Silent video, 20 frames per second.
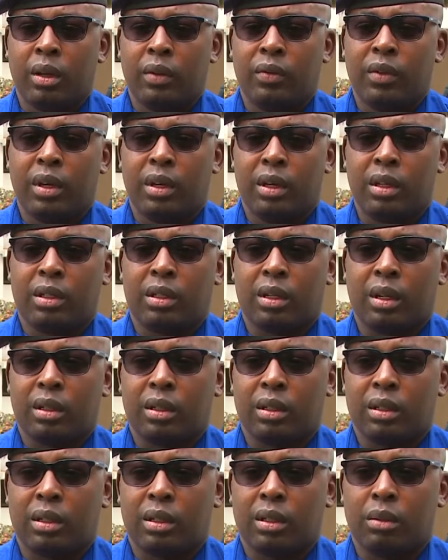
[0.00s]
The
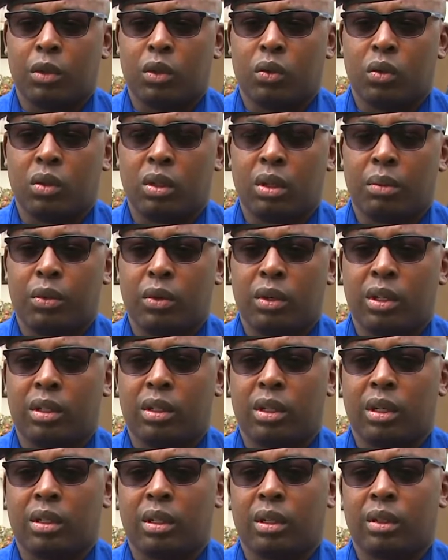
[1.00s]
distance between the police
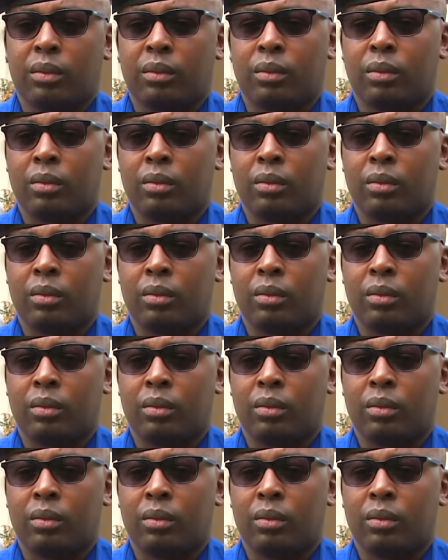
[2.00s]
station